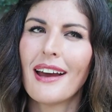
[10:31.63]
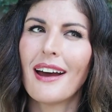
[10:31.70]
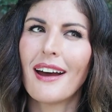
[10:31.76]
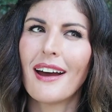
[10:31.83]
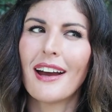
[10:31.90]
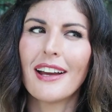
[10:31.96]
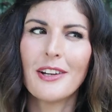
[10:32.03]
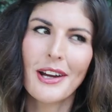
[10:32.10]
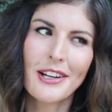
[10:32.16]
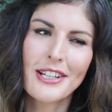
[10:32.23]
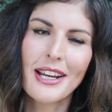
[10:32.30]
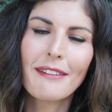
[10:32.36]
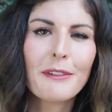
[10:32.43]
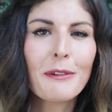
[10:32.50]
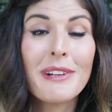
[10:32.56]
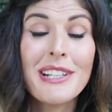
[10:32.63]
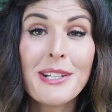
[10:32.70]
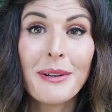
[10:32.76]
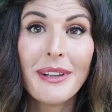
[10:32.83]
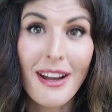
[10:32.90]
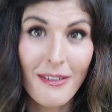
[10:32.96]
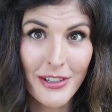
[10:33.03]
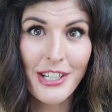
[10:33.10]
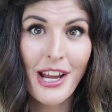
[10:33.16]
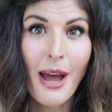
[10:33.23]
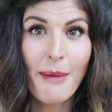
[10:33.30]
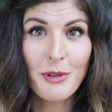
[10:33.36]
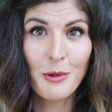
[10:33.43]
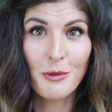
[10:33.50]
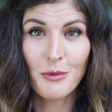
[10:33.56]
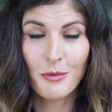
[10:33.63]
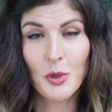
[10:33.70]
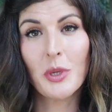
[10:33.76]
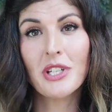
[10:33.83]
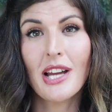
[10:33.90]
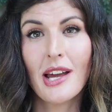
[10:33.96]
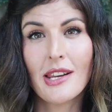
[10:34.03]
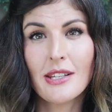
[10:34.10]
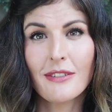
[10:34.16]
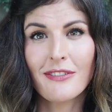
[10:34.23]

Uh, you actually have to redo it every time you switch out a